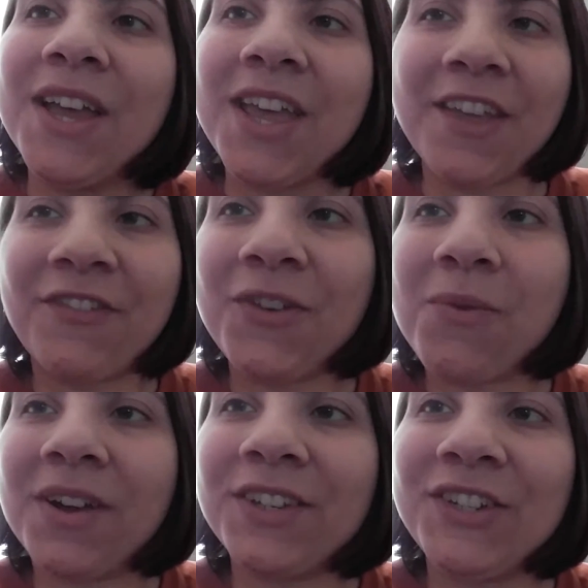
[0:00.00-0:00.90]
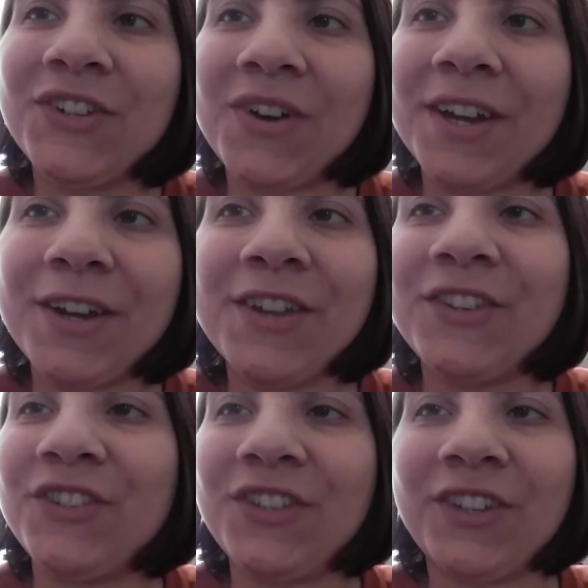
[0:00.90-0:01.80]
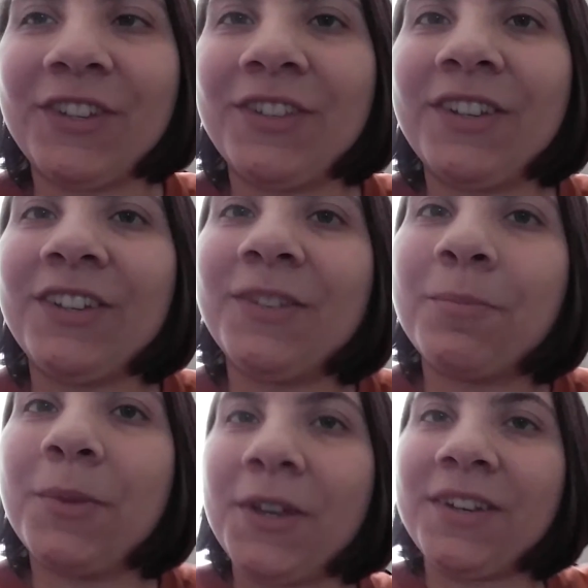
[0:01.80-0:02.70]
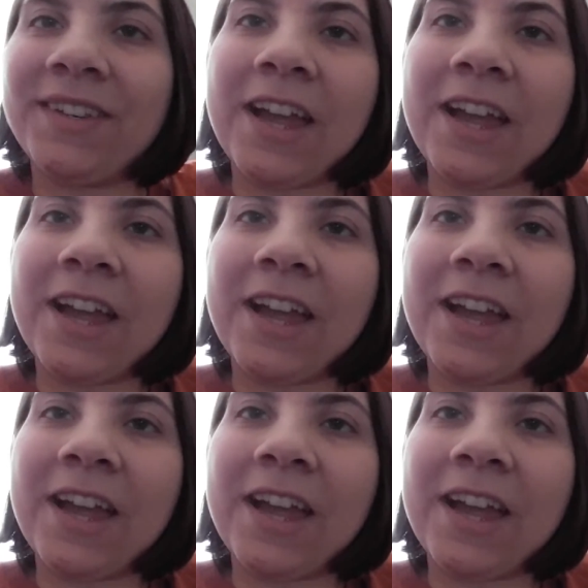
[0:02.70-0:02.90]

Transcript: If you want to join, just put